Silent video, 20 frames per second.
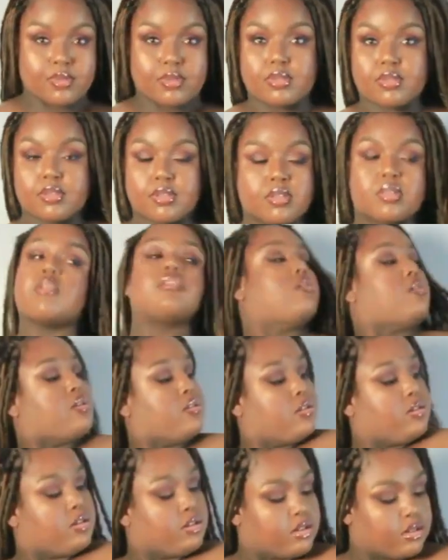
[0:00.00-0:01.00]
There's
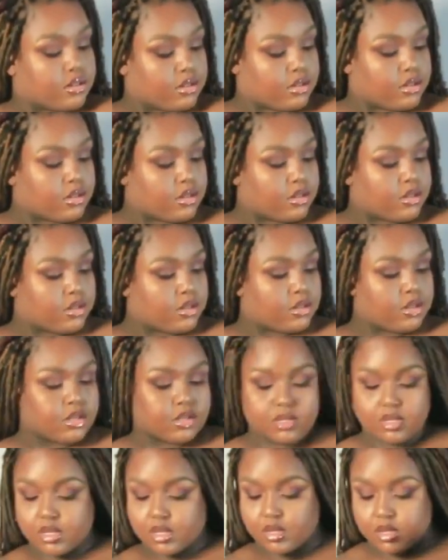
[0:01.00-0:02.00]
nothing like a good
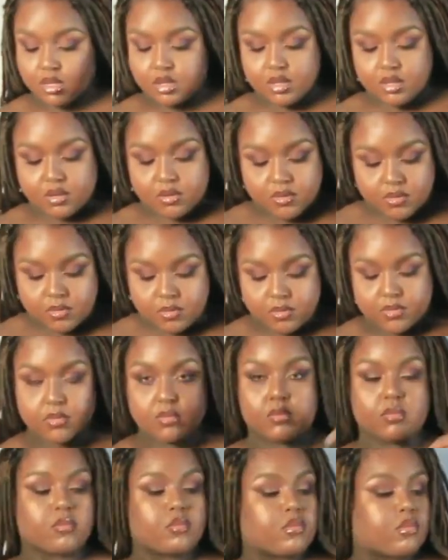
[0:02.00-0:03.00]
bodycon
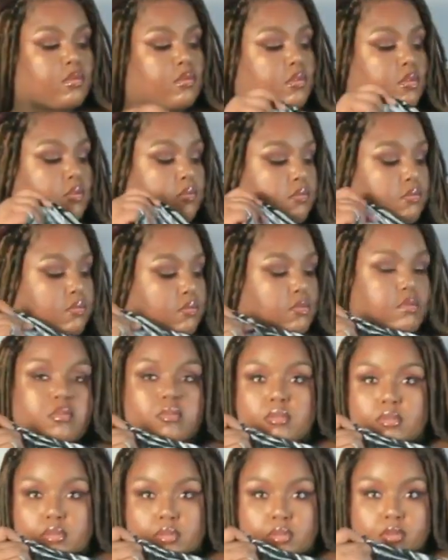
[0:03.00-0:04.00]
dress to
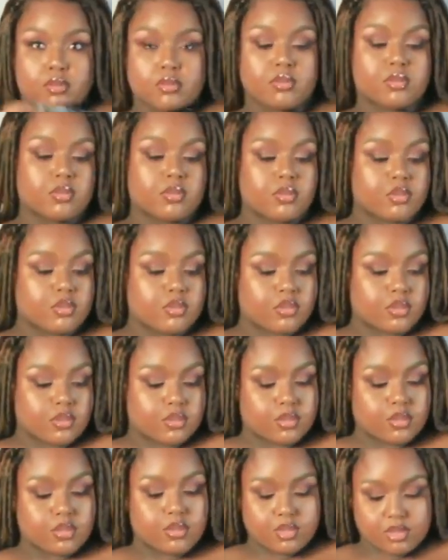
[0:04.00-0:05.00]
give you
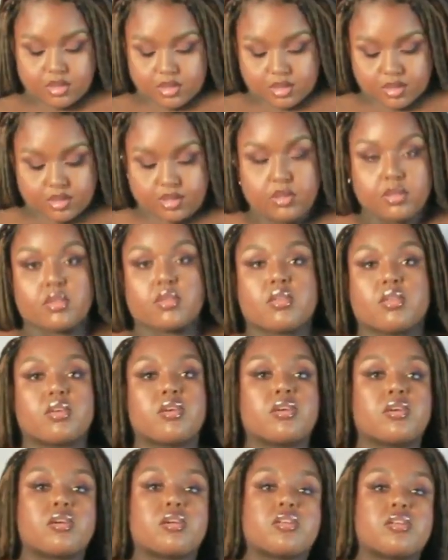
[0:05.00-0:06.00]
just
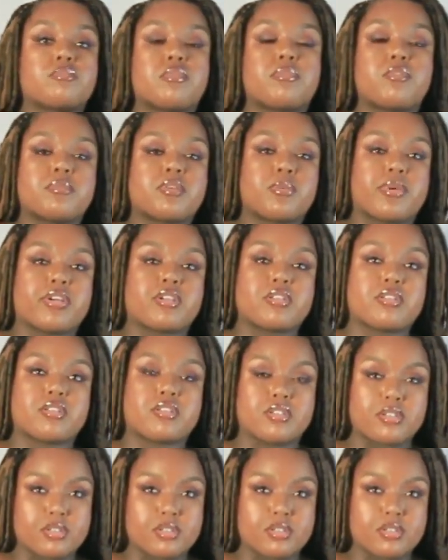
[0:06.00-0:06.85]
life and with a little bit of